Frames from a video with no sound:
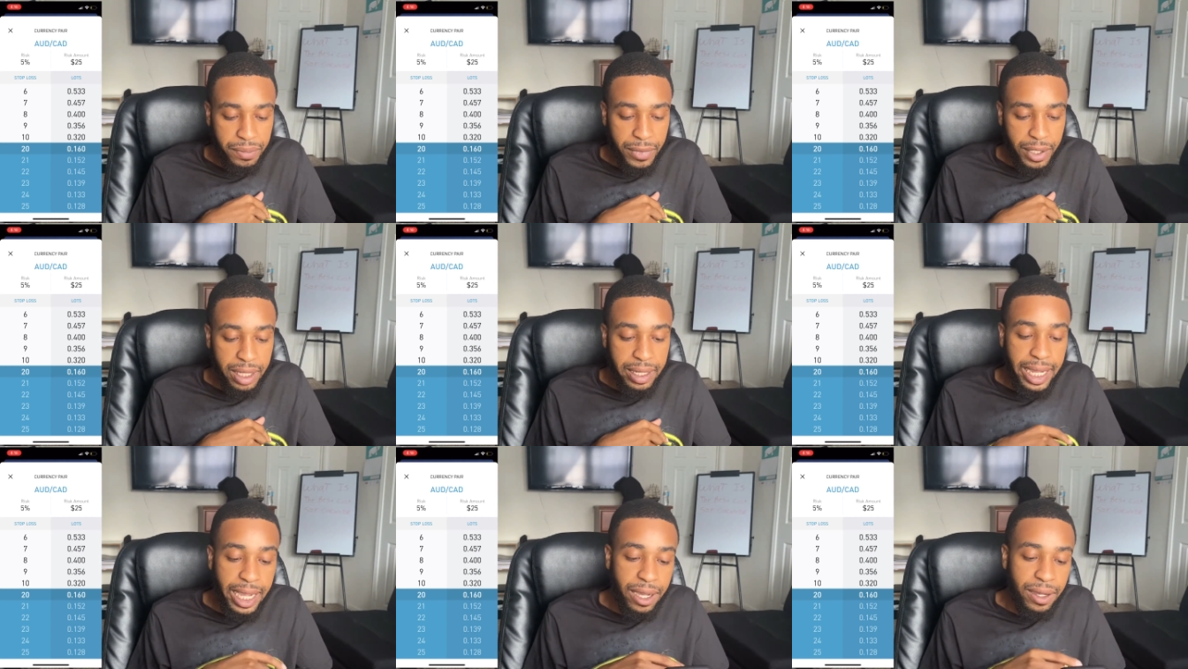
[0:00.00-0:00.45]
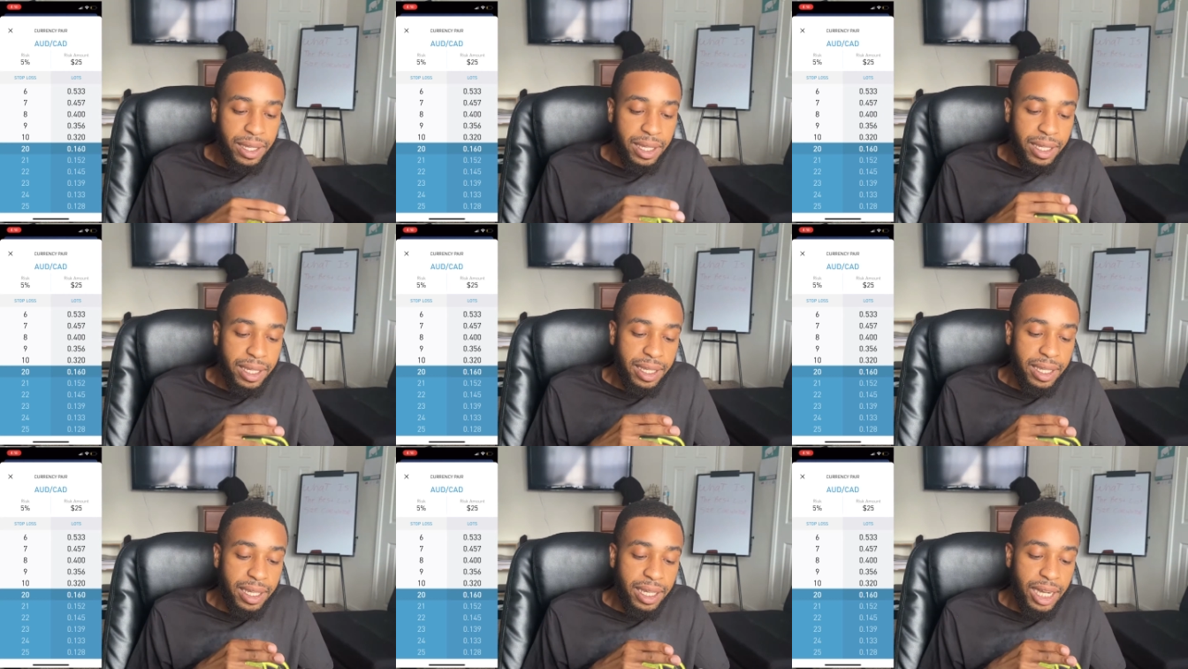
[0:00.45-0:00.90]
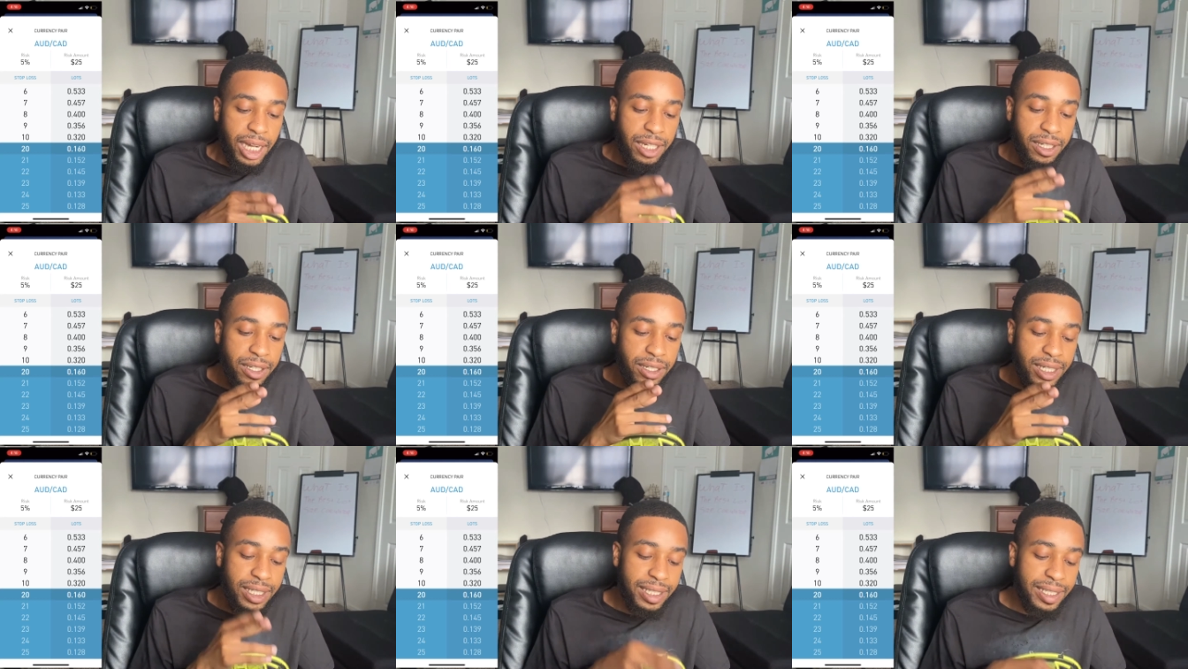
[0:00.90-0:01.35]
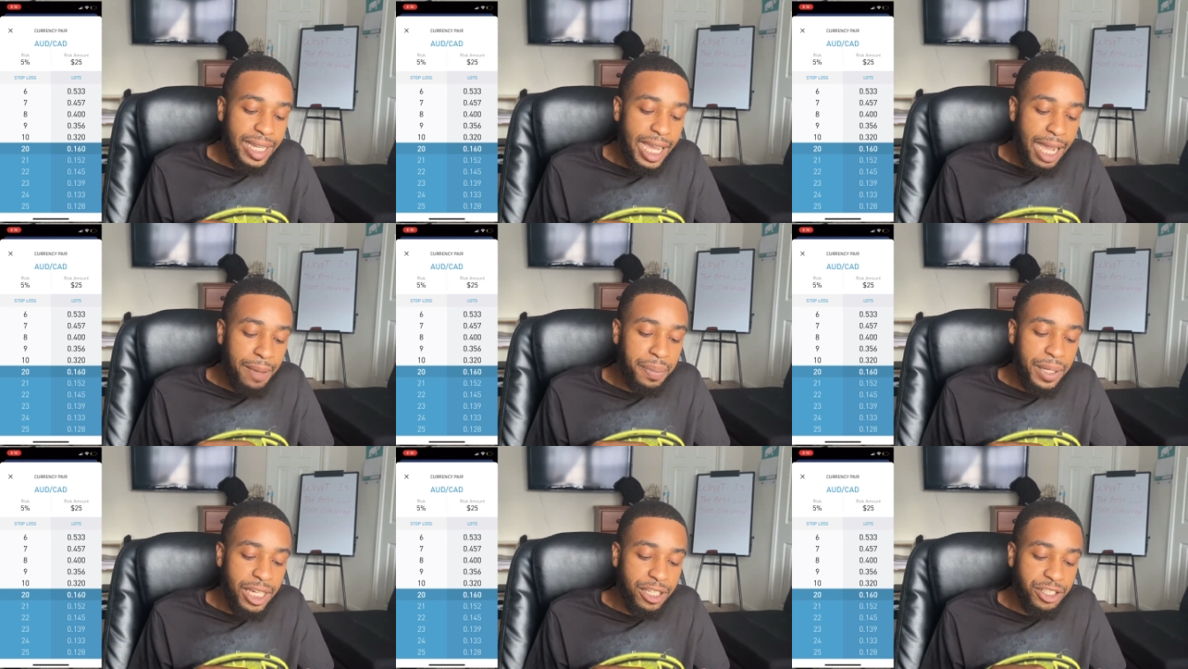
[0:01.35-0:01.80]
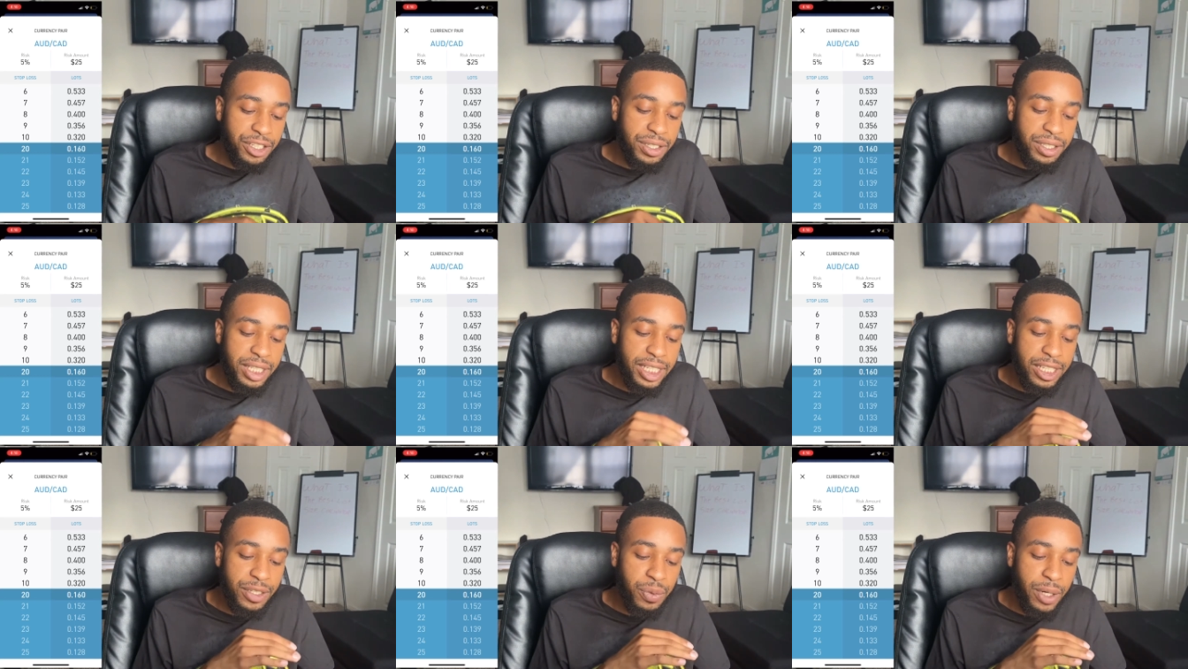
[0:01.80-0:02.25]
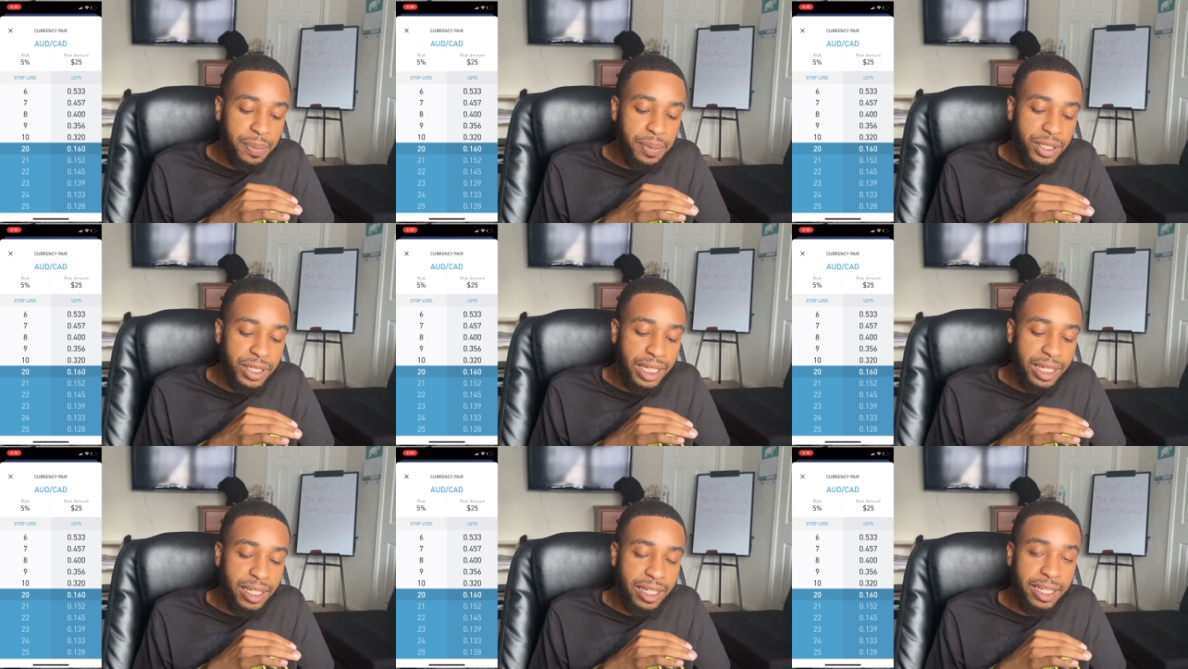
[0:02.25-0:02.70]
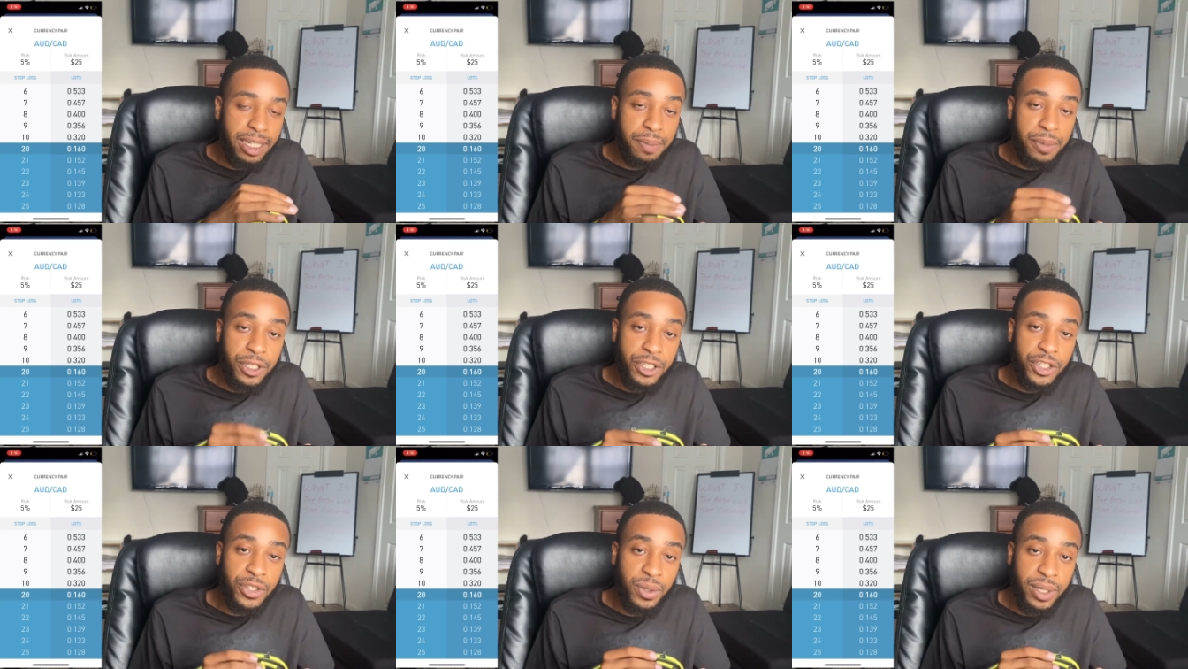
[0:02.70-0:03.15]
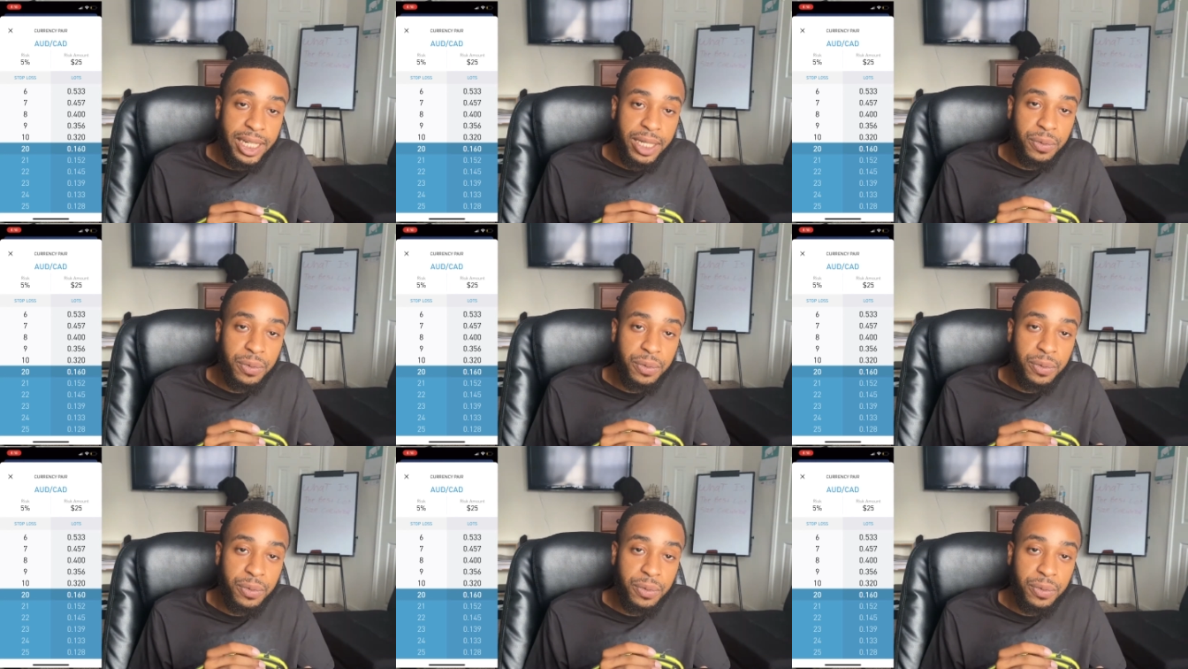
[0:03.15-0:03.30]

Now, under the stop loss, you see is representing the number 20,